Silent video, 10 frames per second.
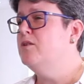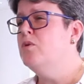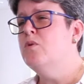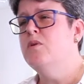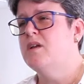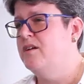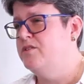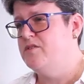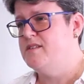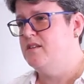in all
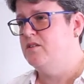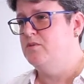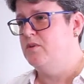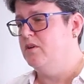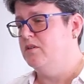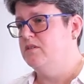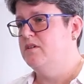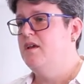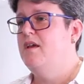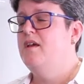countries in the world,
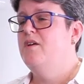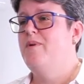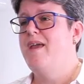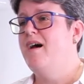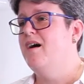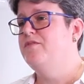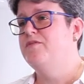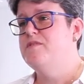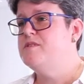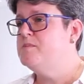we
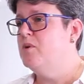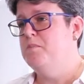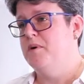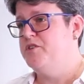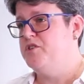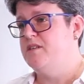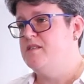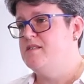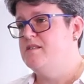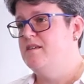have small
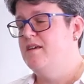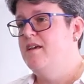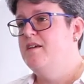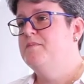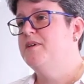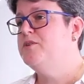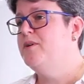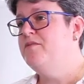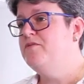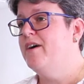budgets. But you
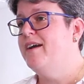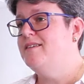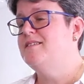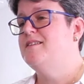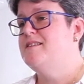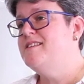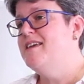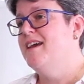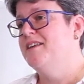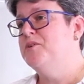invite
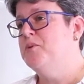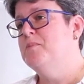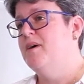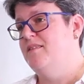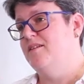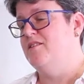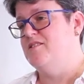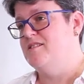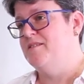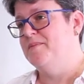stay-at-home
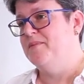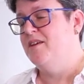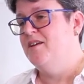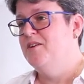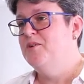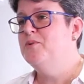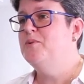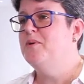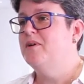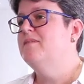mothers
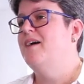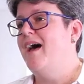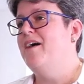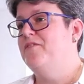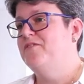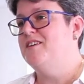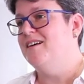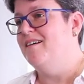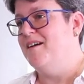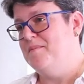who have
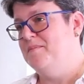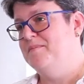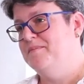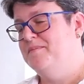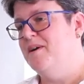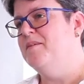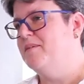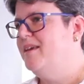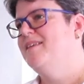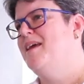time, well,
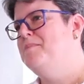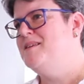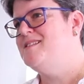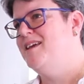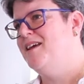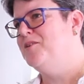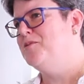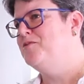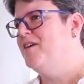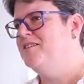it can be
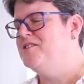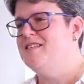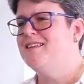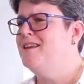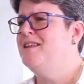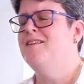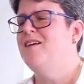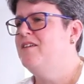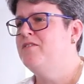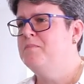stay-at-home fathers, it can
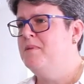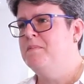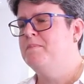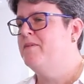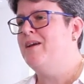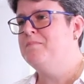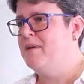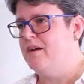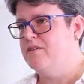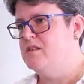even be
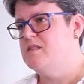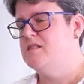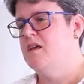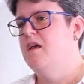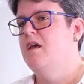grandparents.